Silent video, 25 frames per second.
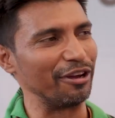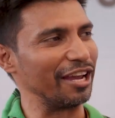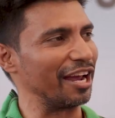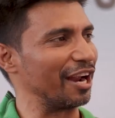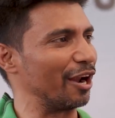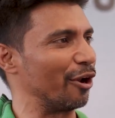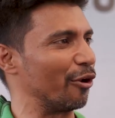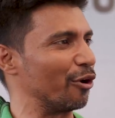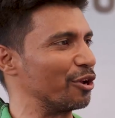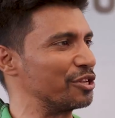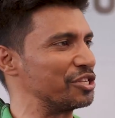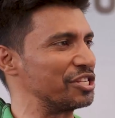We
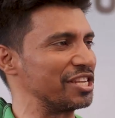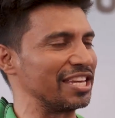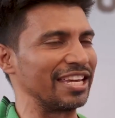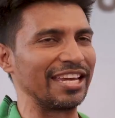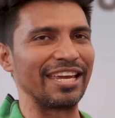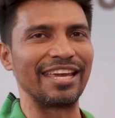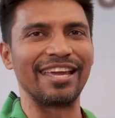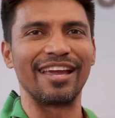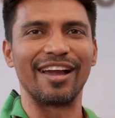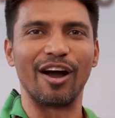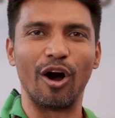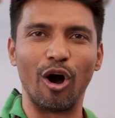are
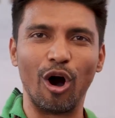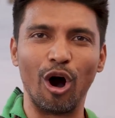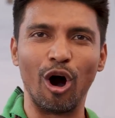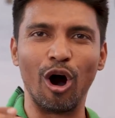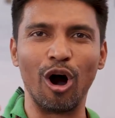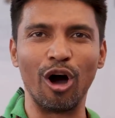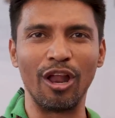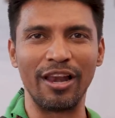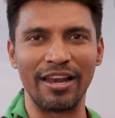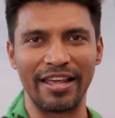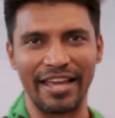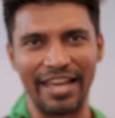launching
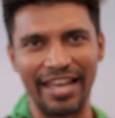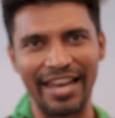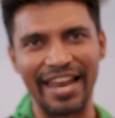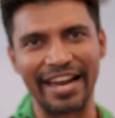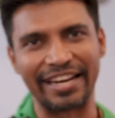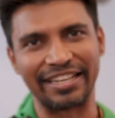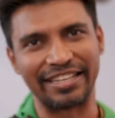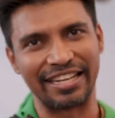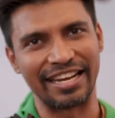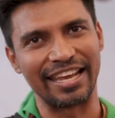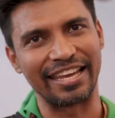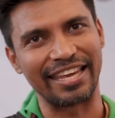all
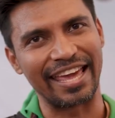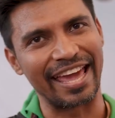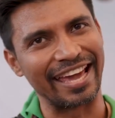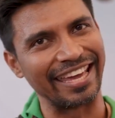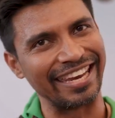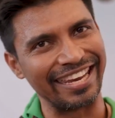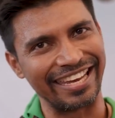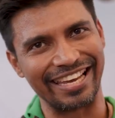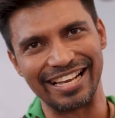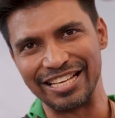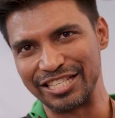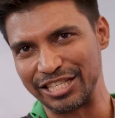electric
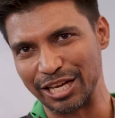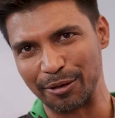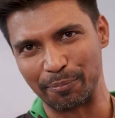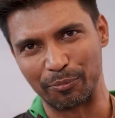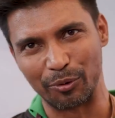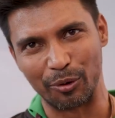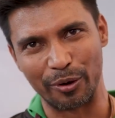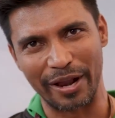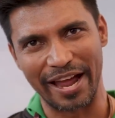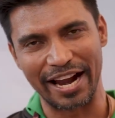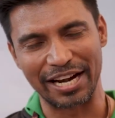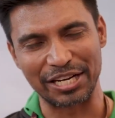agriculture
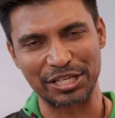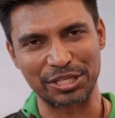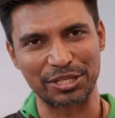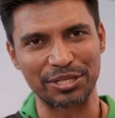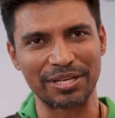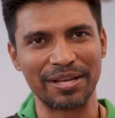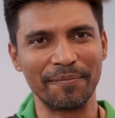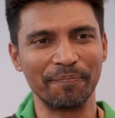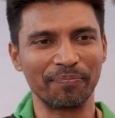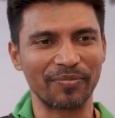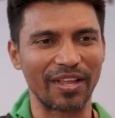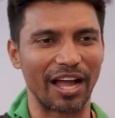
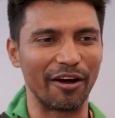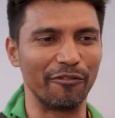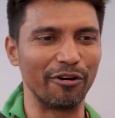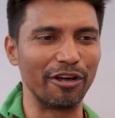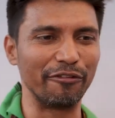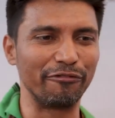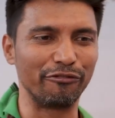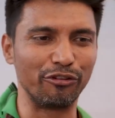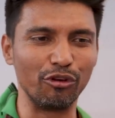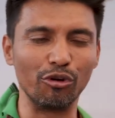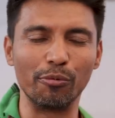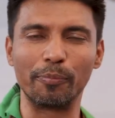products.
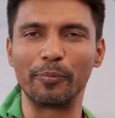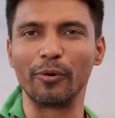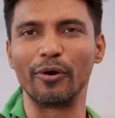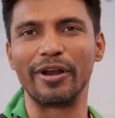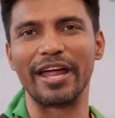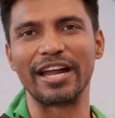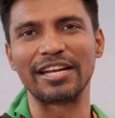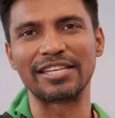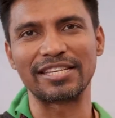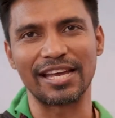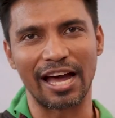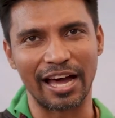Our few
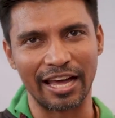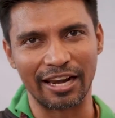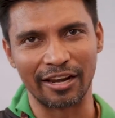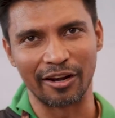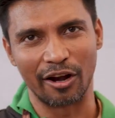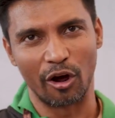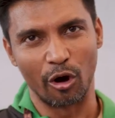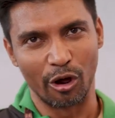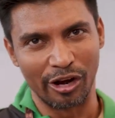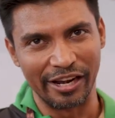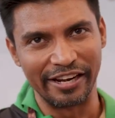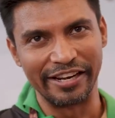products are
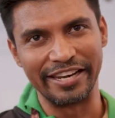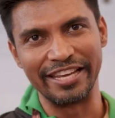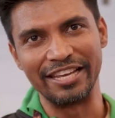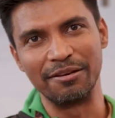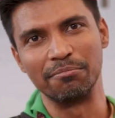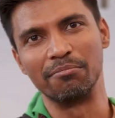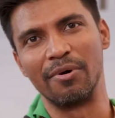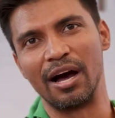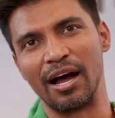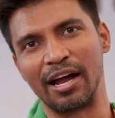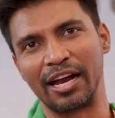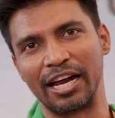already
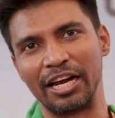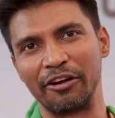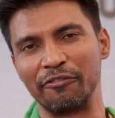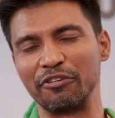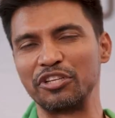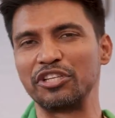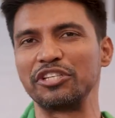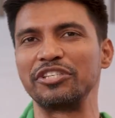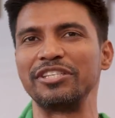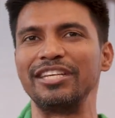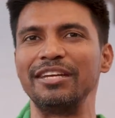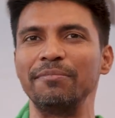in market,
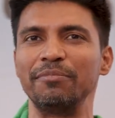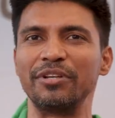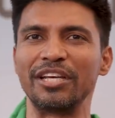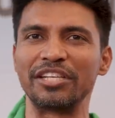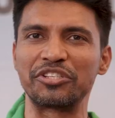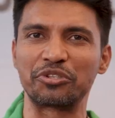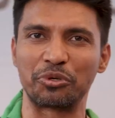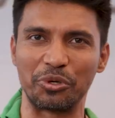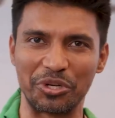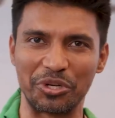which is named as